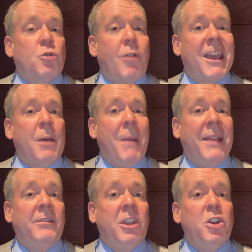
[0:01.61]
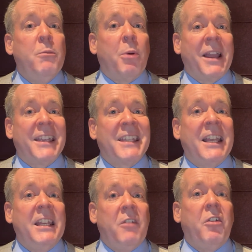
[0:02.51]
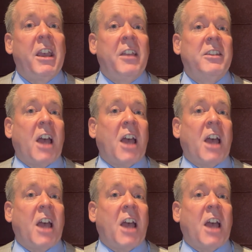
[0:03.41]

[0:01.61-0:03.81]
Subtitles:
recommend that you bring a significant